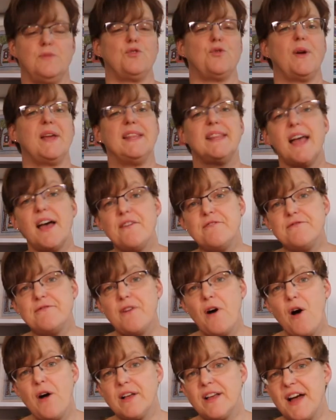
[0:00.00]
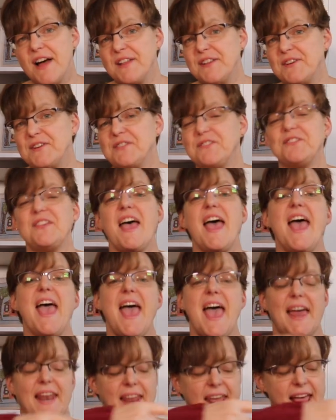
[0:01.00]
So I love fall colors
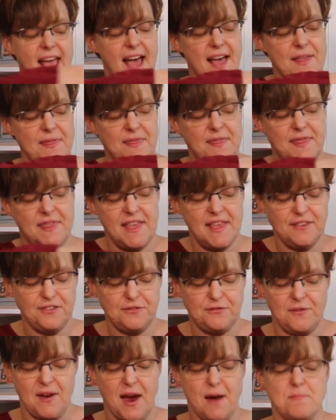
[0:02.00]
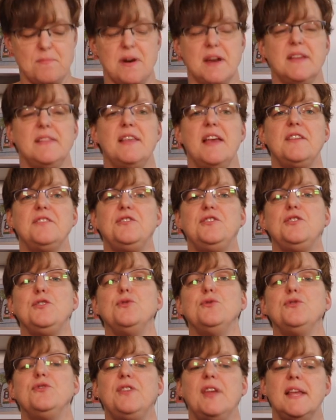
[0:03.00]
and I had this fabric that's
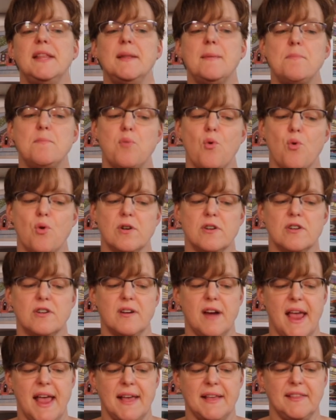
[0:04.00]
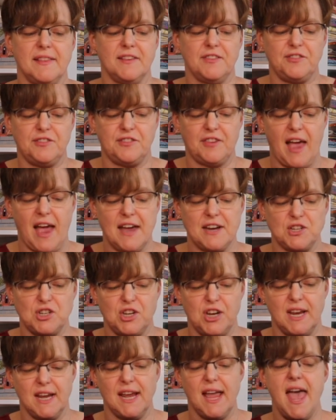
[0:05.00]
used in the border and the
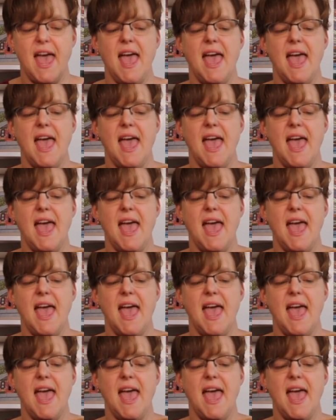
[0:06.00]
sashing.